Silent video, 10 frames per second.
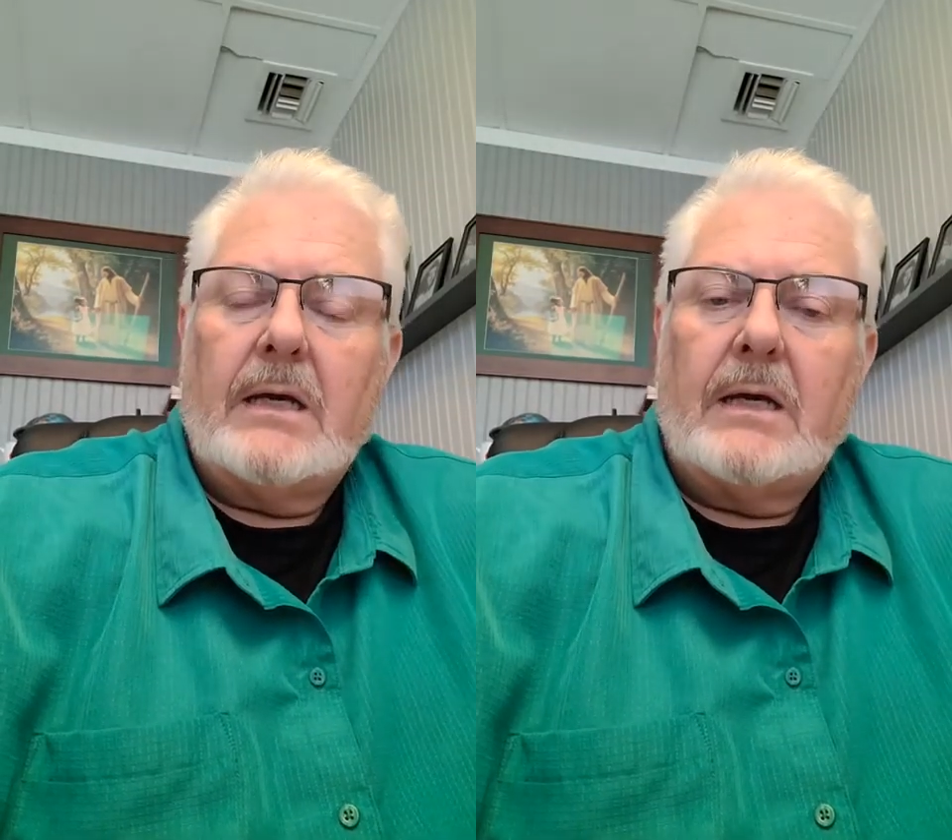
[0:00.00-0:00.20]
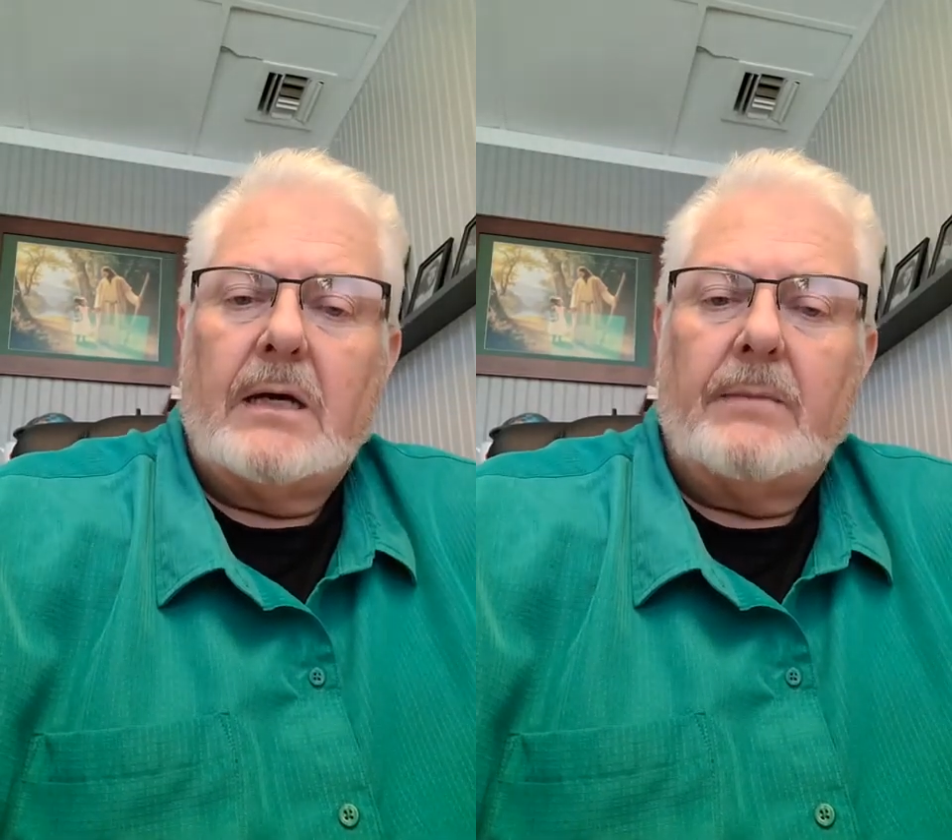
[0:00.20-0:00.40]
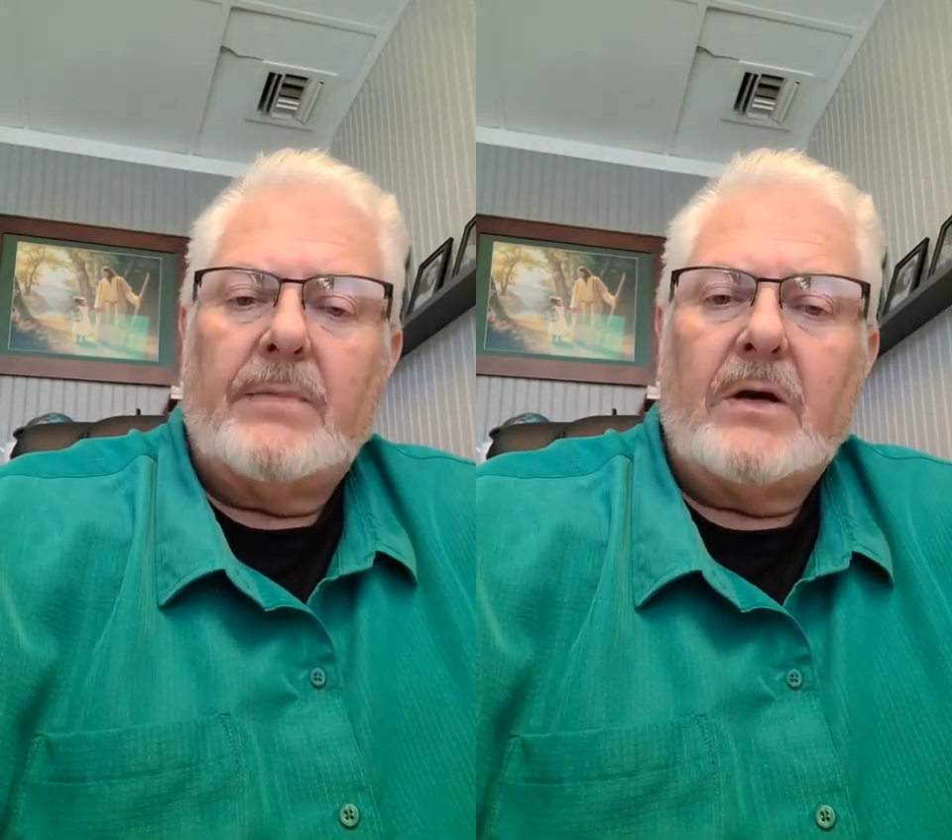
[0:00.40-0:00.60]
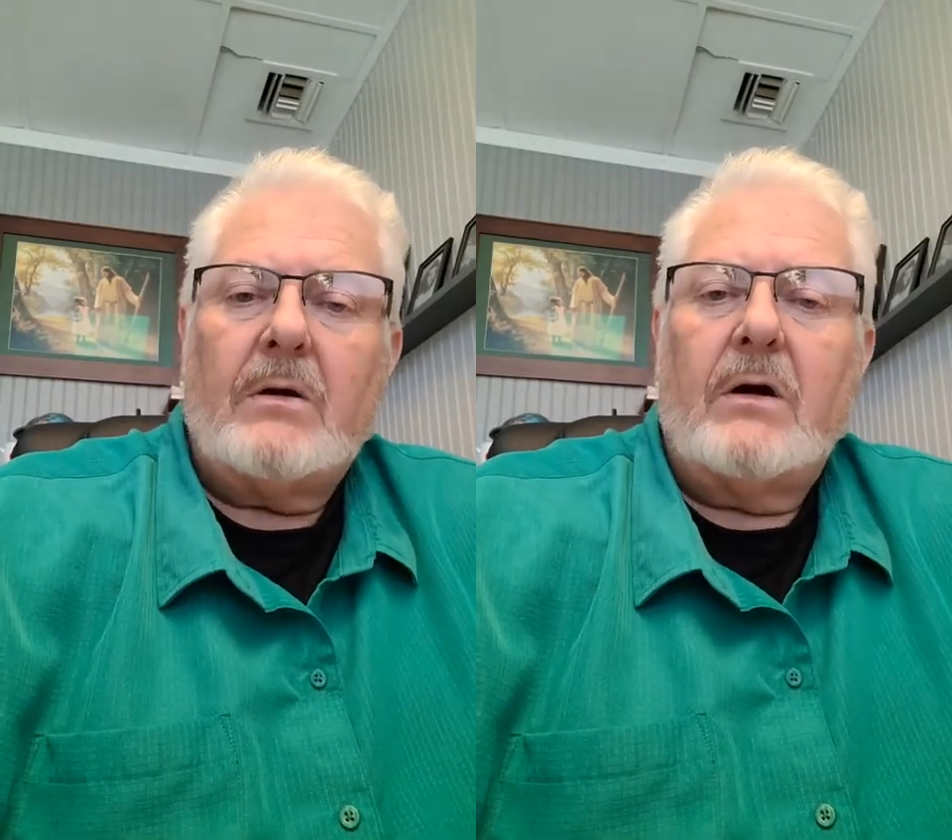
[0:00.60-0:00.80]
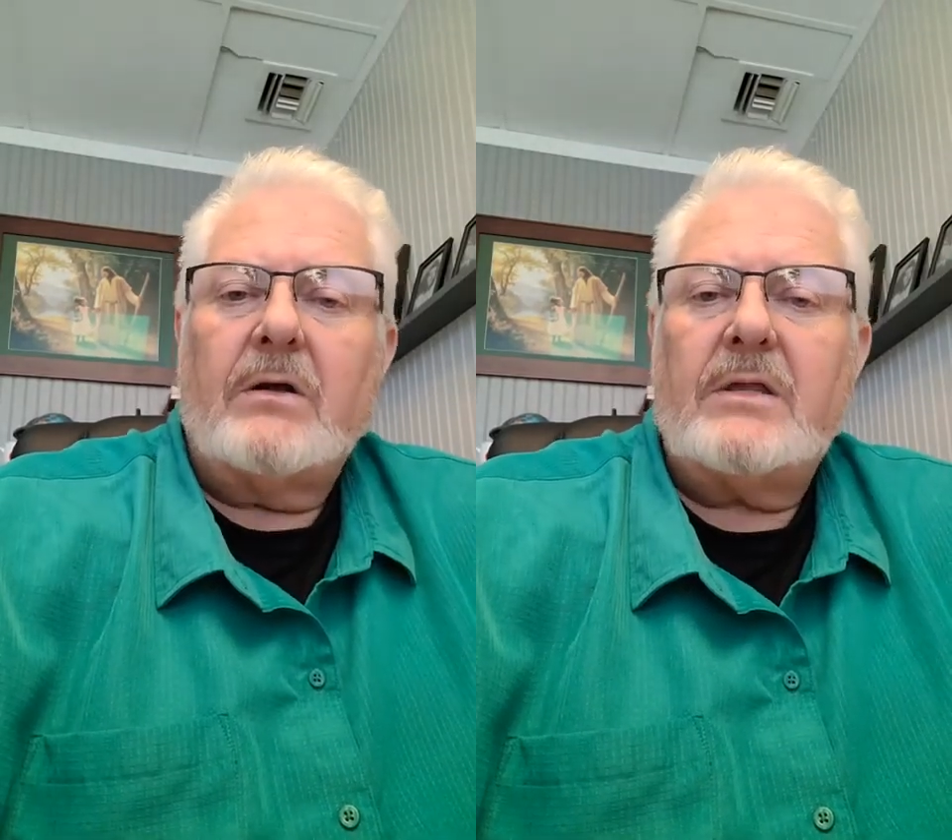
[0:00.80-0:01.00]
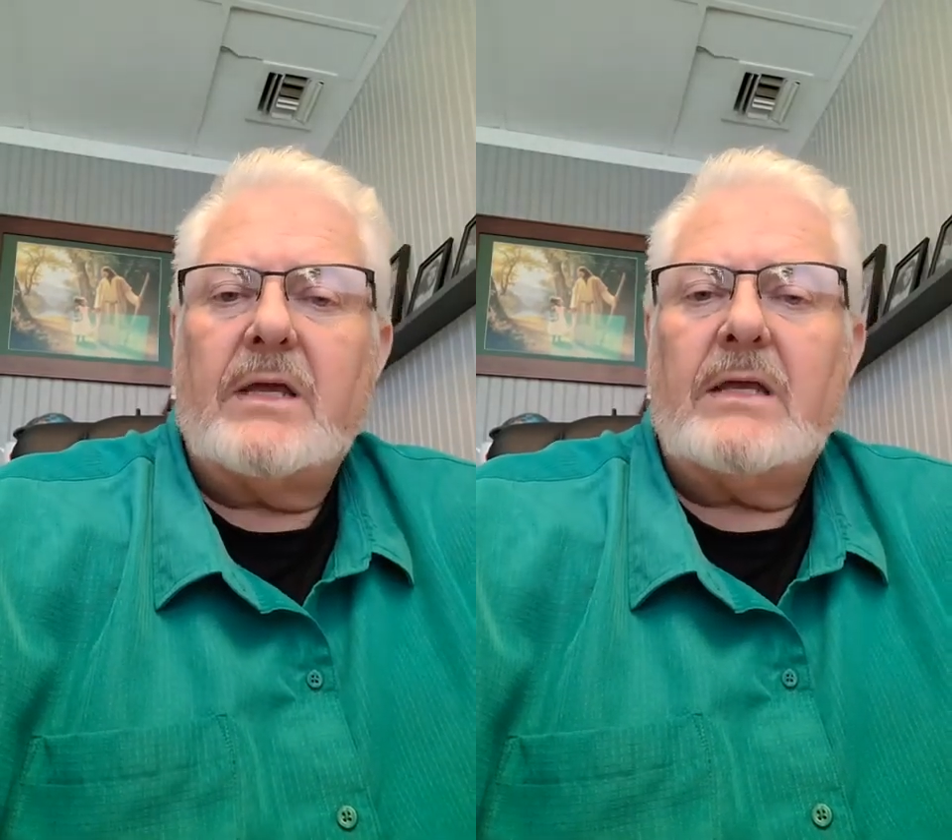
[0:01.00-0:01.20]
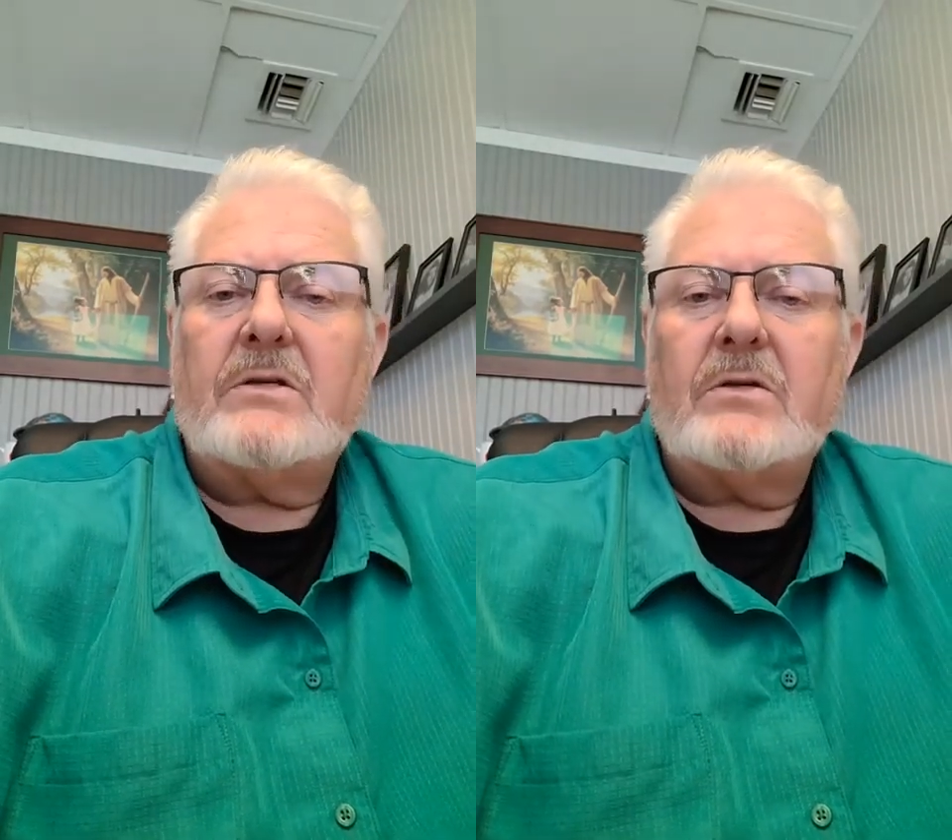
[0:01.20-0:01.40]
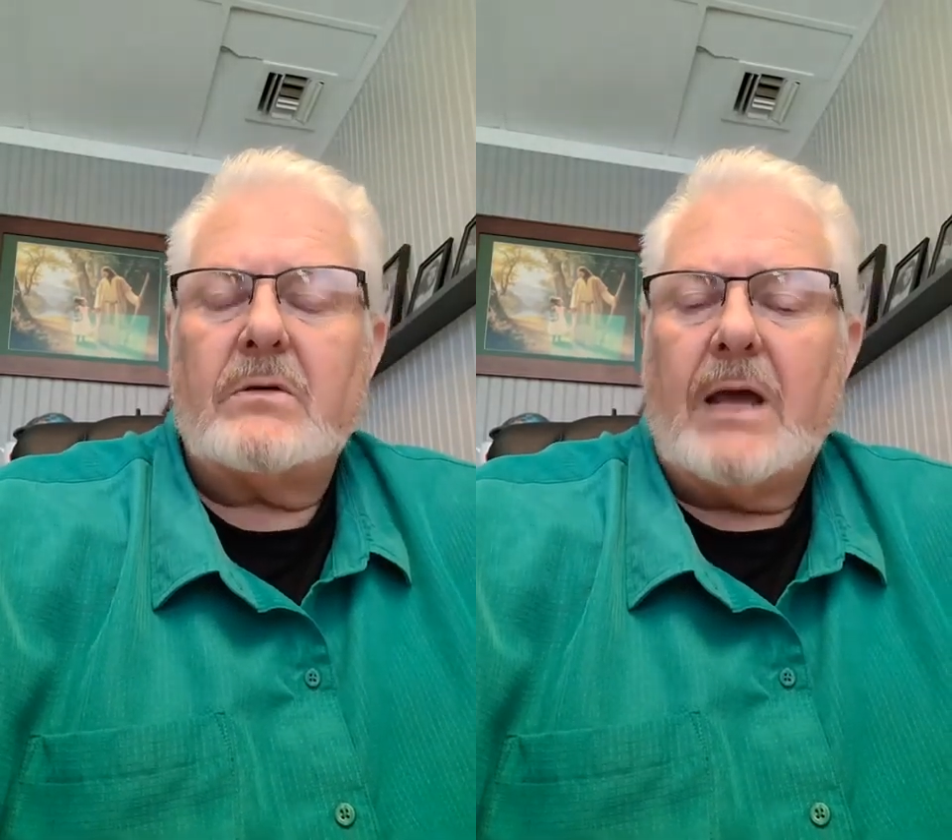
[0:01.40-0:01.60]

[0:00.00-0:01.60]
Um, there are things that are